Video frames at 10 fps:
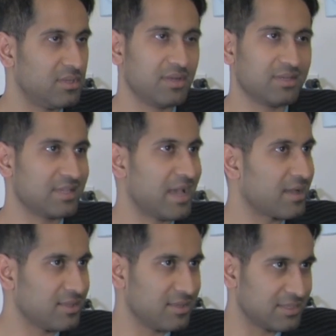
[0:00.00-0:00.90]
They're
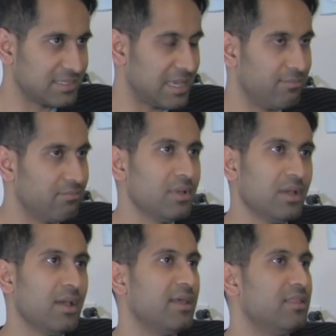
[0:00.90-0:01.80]
exactly the same,
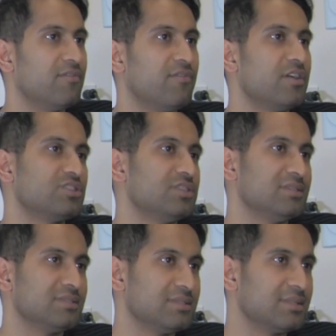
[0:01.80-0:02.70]
and their function
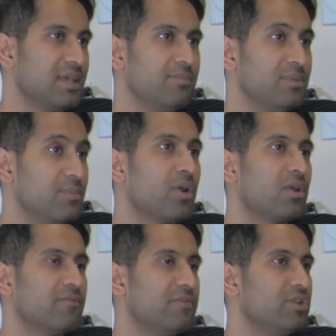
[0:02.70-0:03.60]
is the same. They're
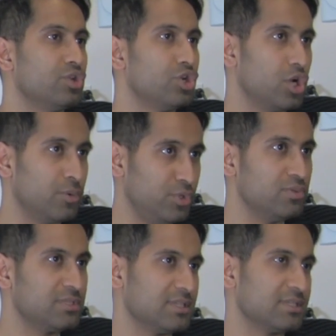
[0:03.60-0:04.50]
part of your
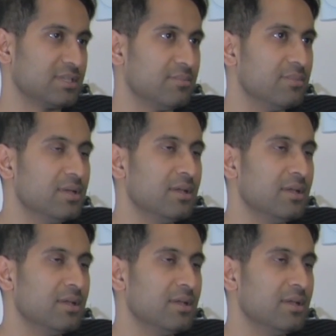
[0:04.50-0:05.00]
immune system.